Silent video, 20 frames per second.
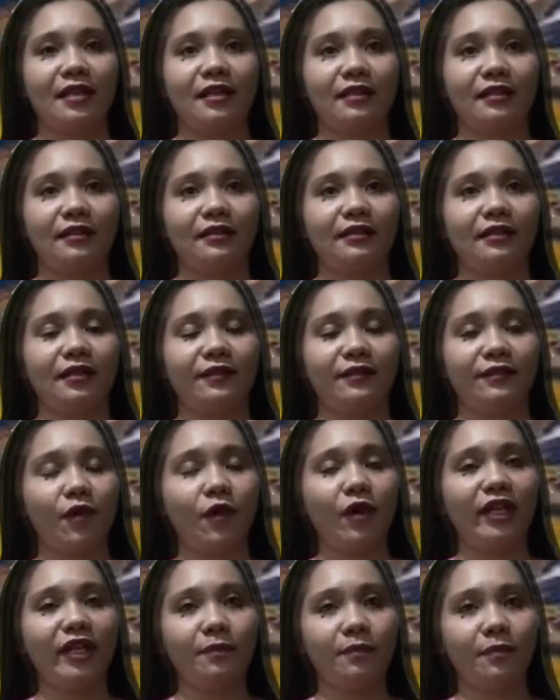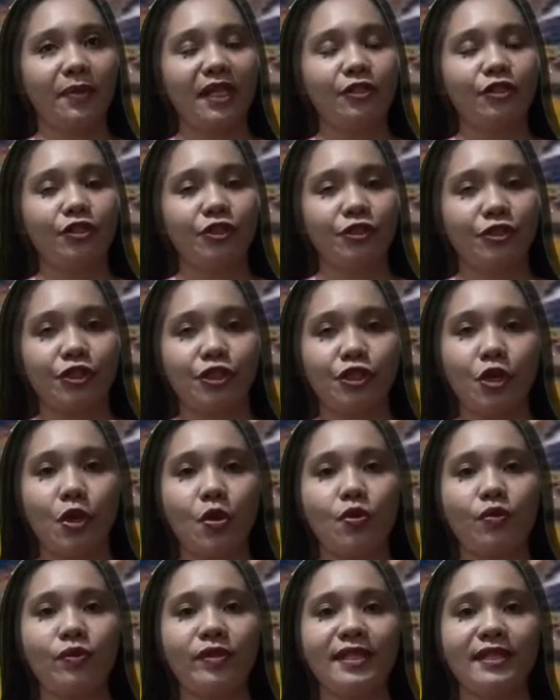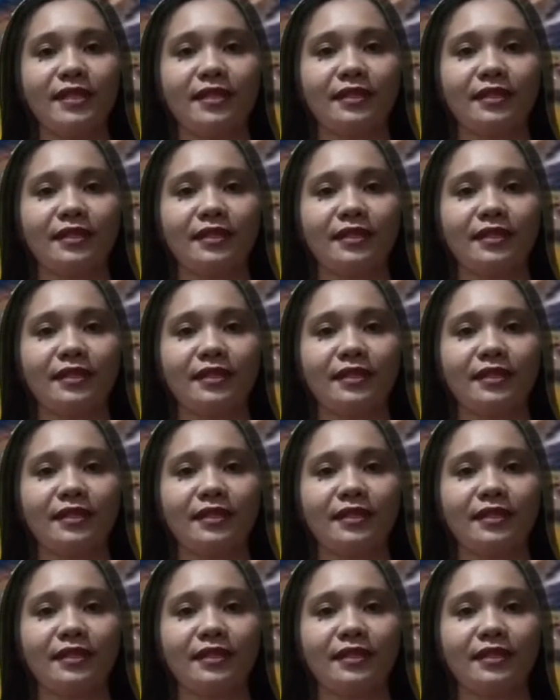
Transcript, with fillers: The fourth picture shows